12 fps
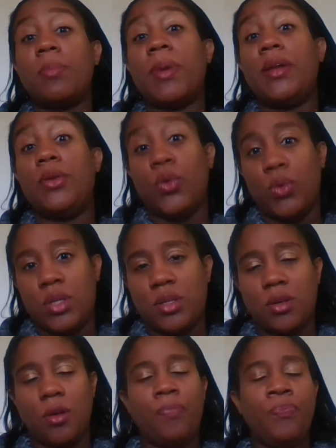my
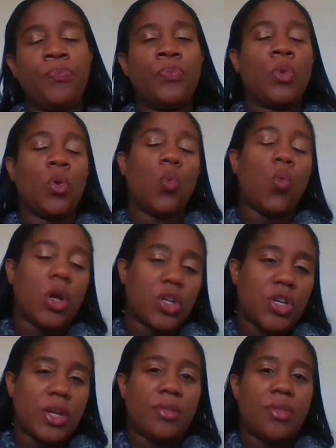daughter
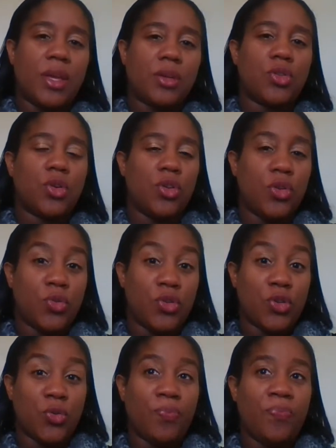watching things on
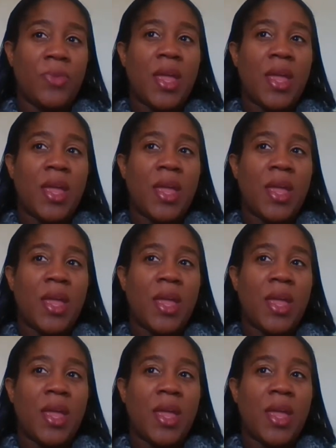YouTube,